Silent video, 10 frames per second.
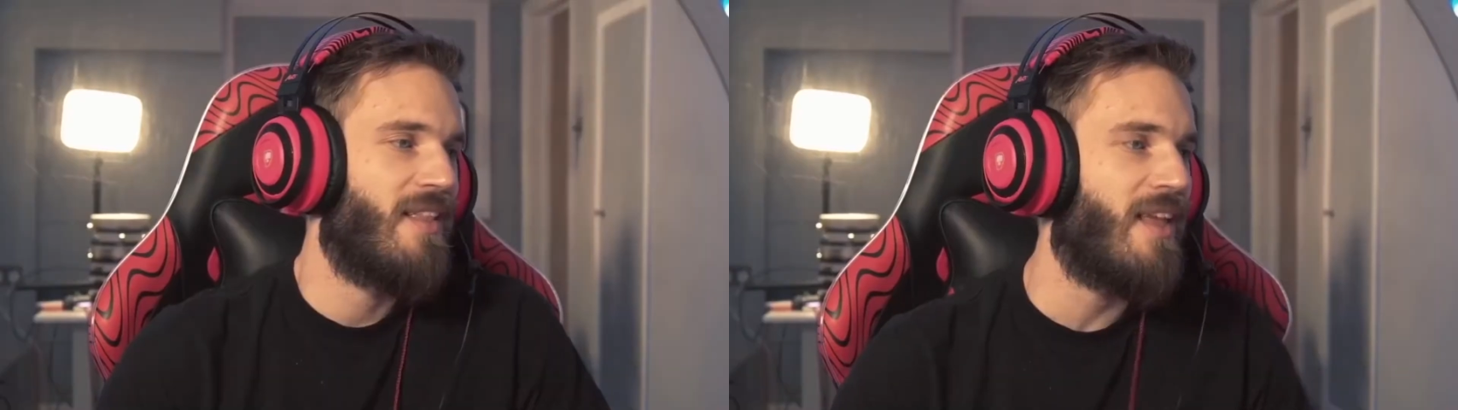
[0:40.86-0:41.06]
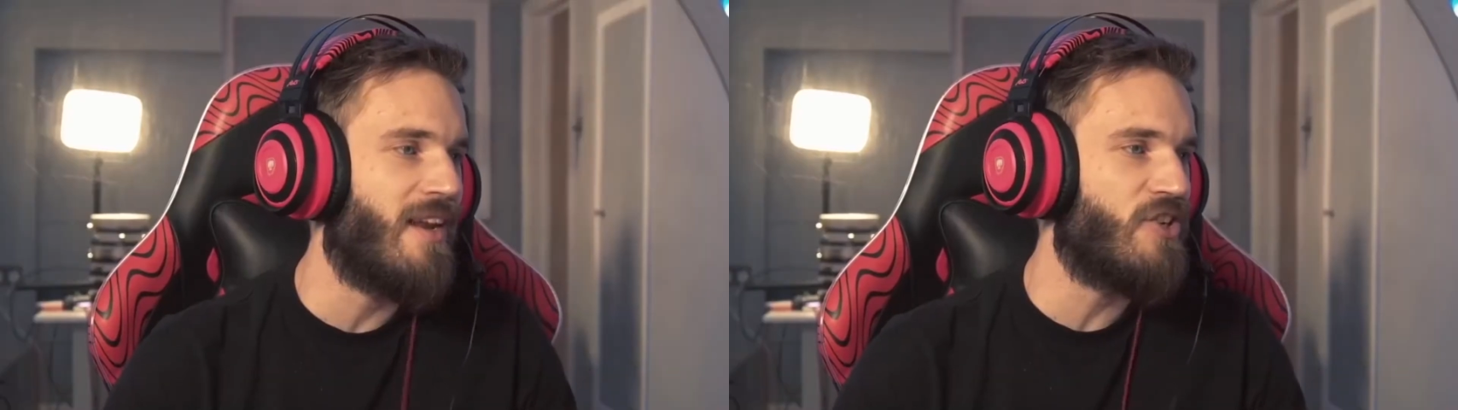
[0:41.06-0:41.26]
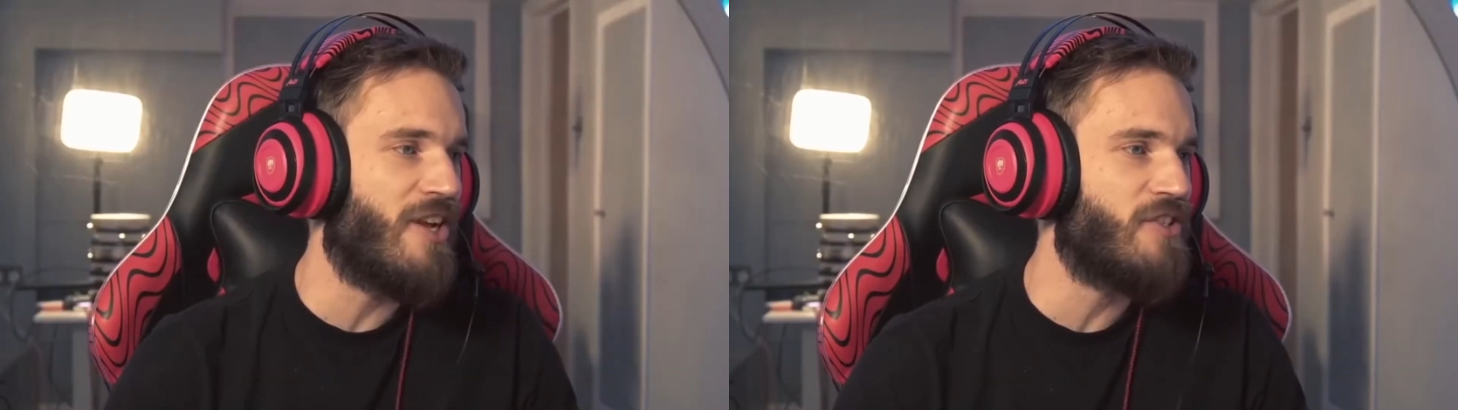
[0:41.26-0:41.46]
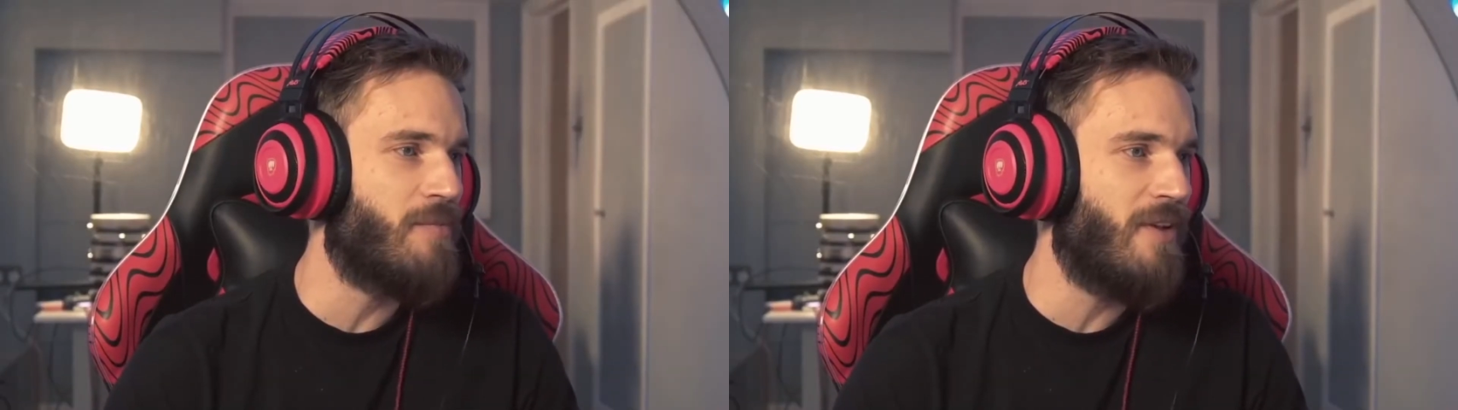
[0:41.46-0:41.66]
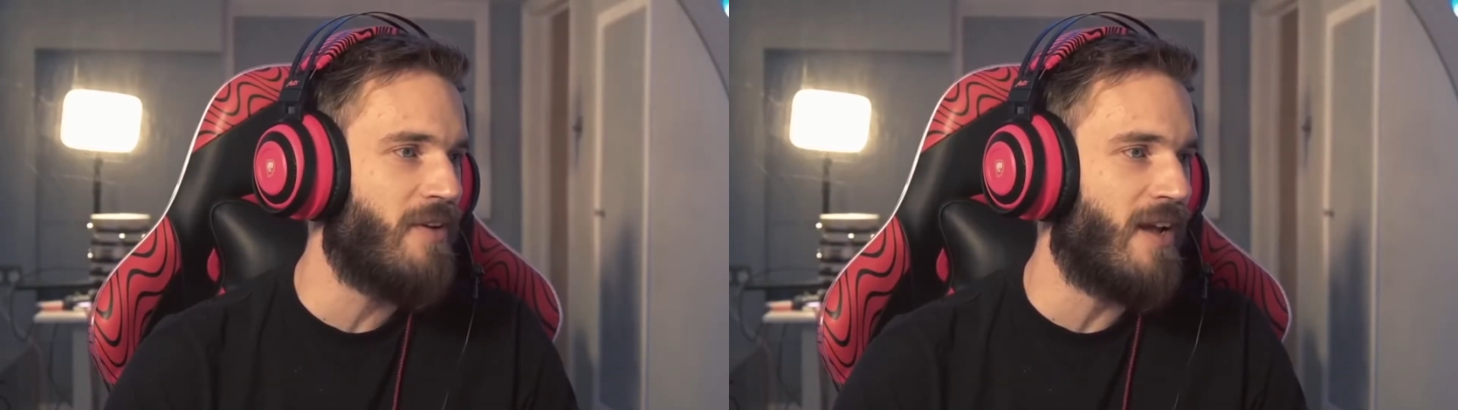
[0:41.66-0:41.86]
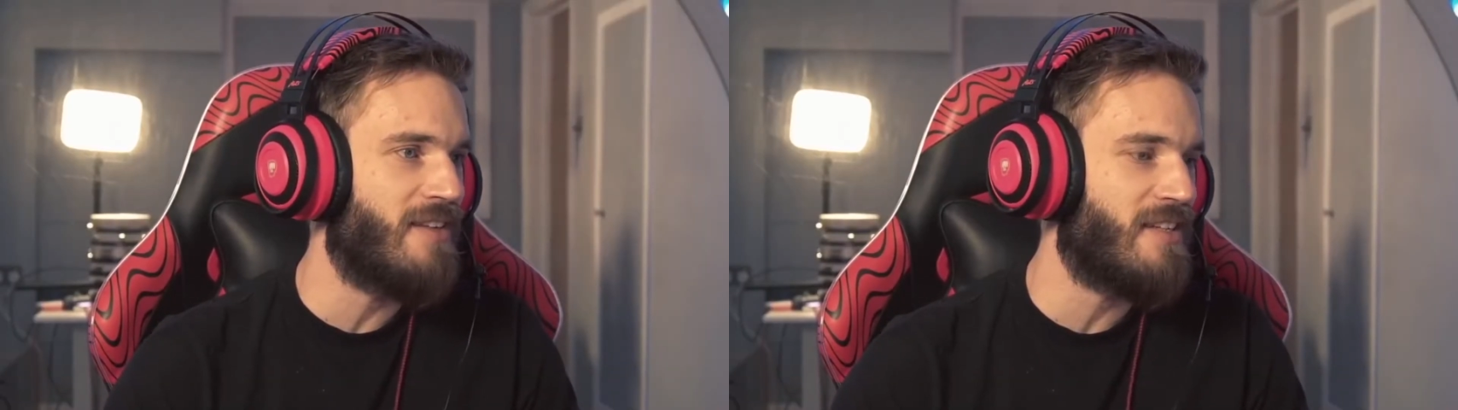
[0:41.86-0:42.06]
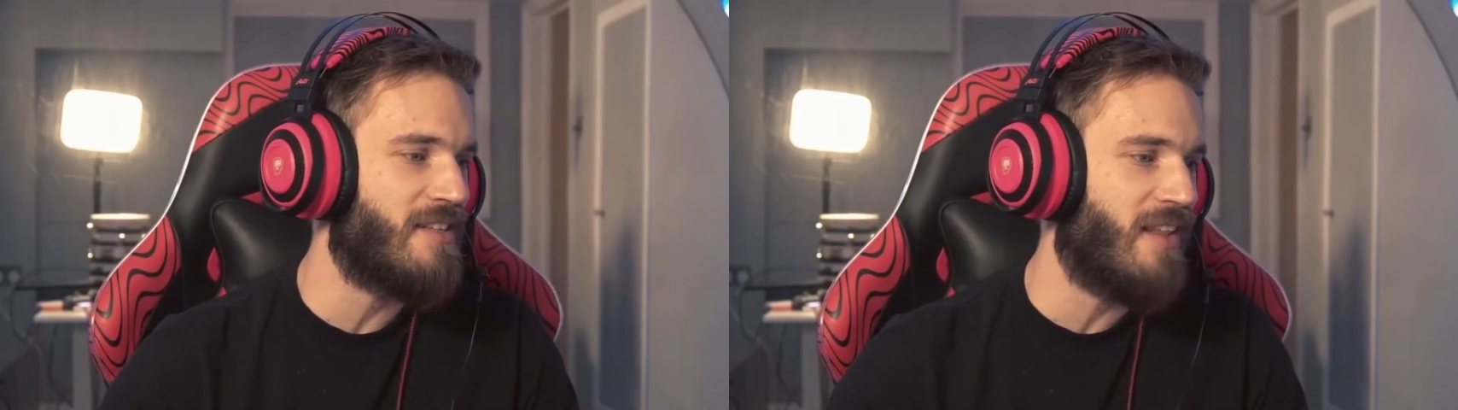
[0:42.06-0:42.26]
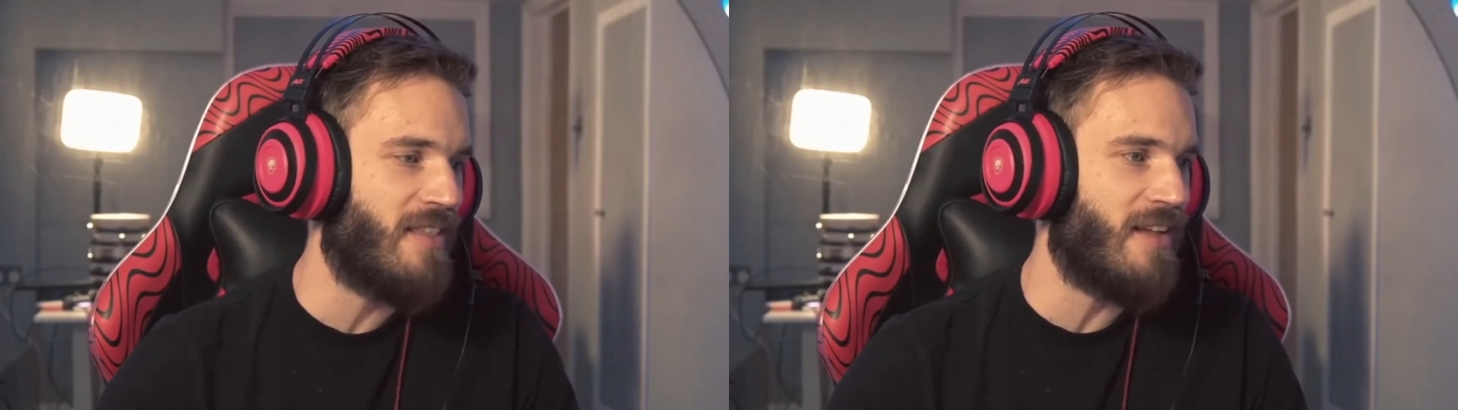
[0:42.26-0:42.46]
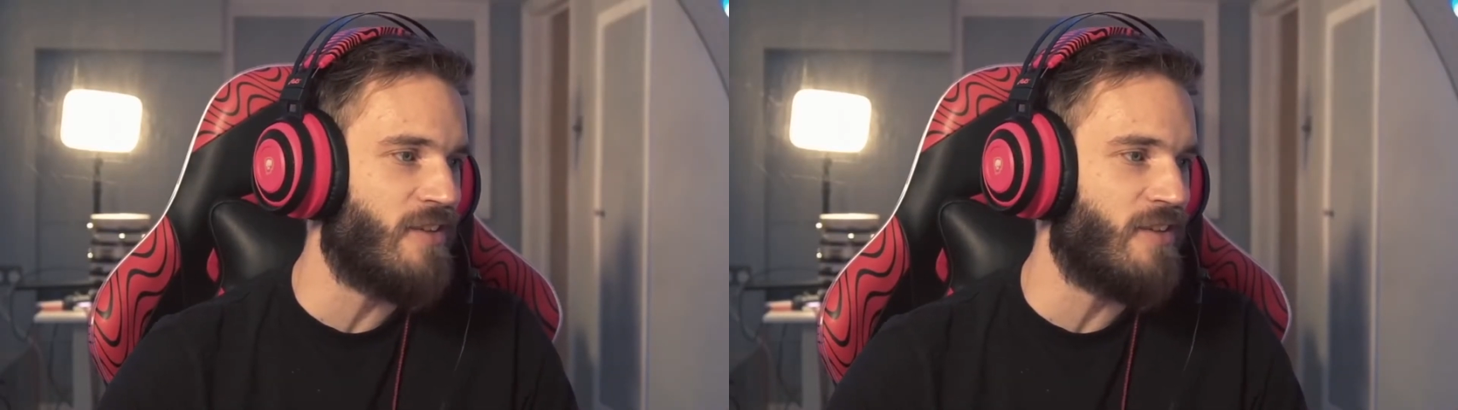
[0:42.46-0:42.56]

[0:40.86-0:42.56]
get a chance to meet you guys. I think that's